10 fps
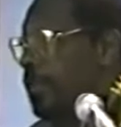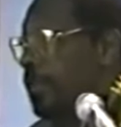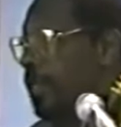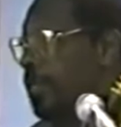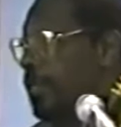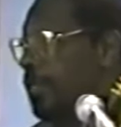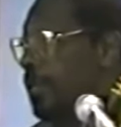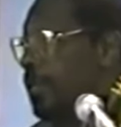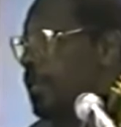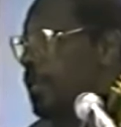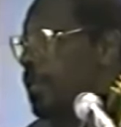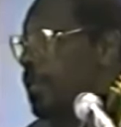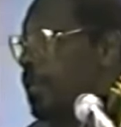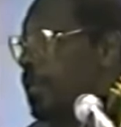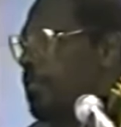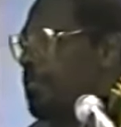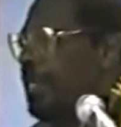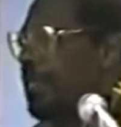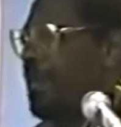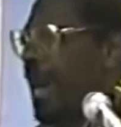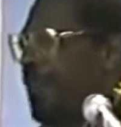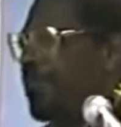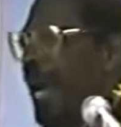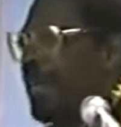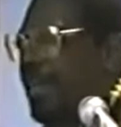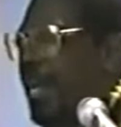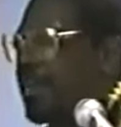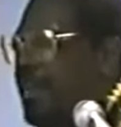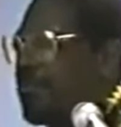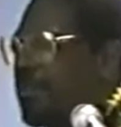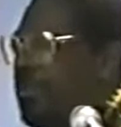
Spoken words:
You see? But you have not yet come